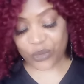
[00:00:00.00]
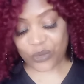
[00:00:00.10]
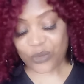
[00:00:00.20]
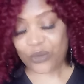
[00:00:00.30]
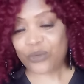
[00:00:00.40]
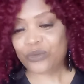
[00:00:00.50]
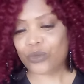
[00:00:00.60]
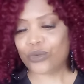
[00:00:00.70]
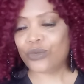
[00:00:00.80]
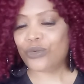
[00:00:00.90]
Ooh,
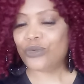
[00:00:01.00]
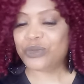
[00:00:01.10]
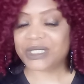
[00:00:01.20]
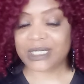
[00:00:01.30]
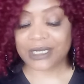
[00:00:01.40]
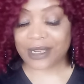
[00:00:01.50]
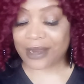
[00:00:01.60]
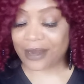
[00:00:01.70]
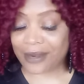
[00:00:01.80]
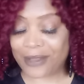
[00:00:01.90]
ooh, see
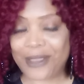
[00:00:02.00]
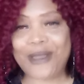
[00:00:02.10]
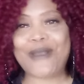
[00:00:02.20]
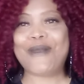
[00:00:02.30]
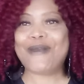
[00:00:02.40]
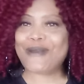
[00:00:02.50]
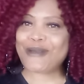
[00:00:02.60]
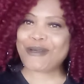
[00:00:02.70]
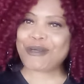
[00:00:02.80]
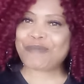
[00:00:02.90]
there.
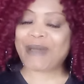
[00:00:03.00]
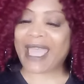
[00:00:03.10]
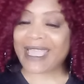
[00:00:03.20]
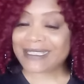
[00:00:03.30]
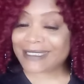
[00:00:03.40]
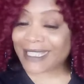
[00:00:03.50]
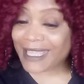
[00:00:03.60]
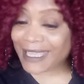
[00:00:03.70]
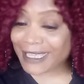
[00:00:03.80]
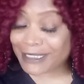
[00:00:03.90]
Oh,
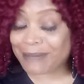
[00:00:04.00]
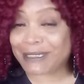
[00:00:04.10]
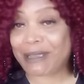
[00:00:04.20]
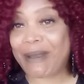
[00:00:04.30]
Pisces, I'm so